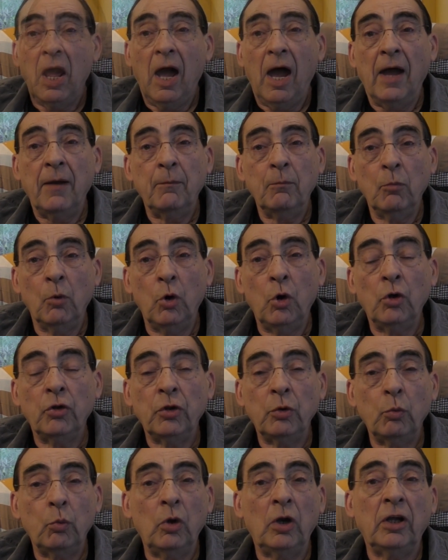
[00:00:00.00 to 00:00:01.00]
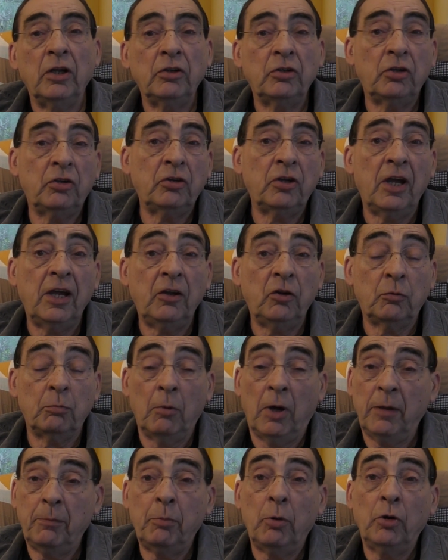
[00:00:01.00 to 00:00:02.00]
I'm more than willing to change
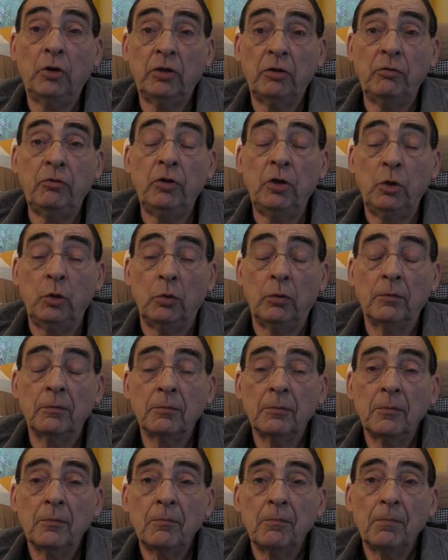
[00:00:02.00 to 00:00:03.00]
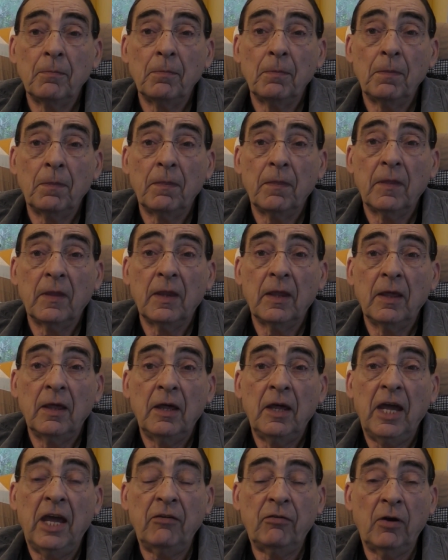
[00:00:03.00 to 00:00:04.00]
my point of view
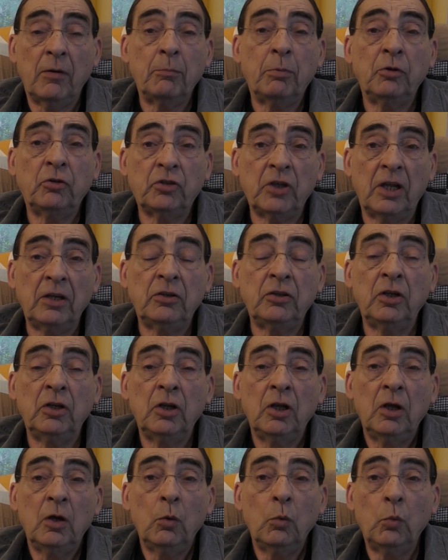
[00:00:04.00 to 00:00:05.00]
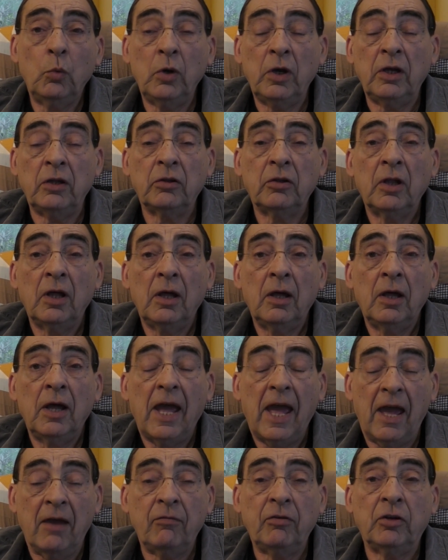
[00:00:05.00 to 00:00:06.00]
if I'm presented with
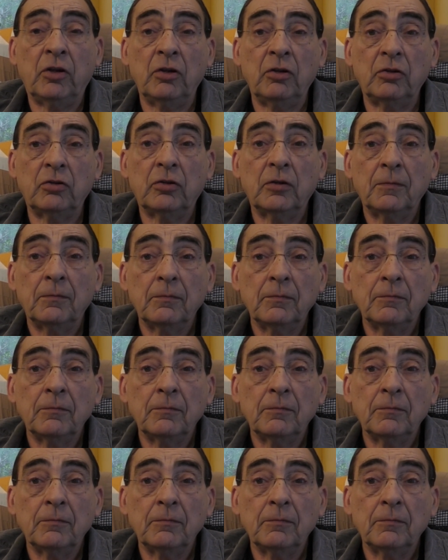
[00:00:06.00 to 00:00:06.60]
evidence.